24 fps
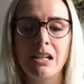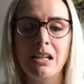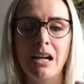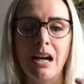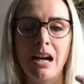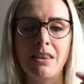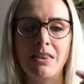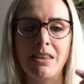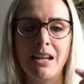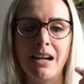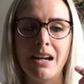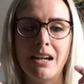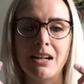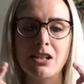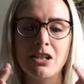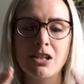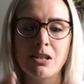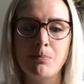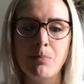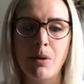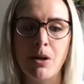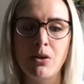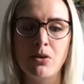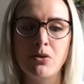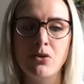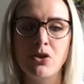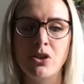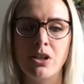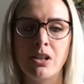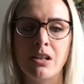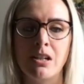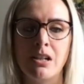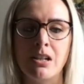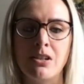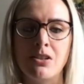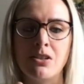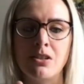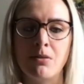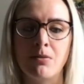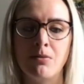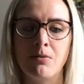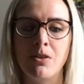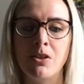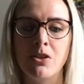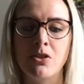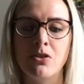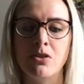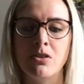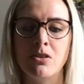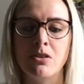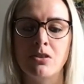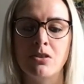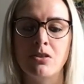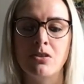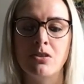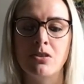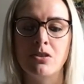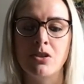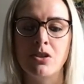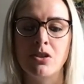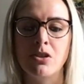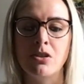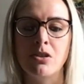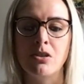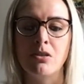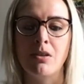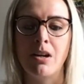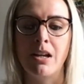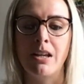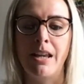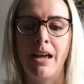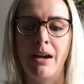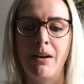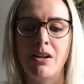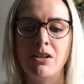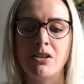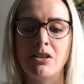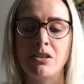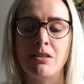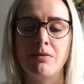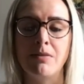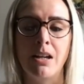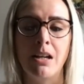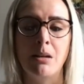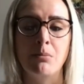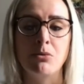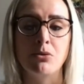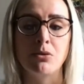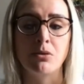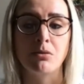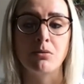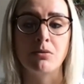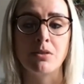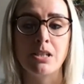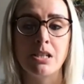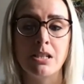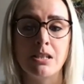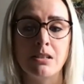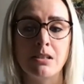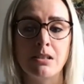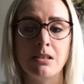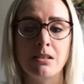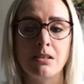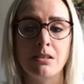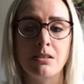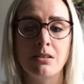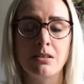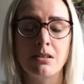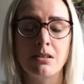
and that exposure is sufficient to allow it to develop drug resistance.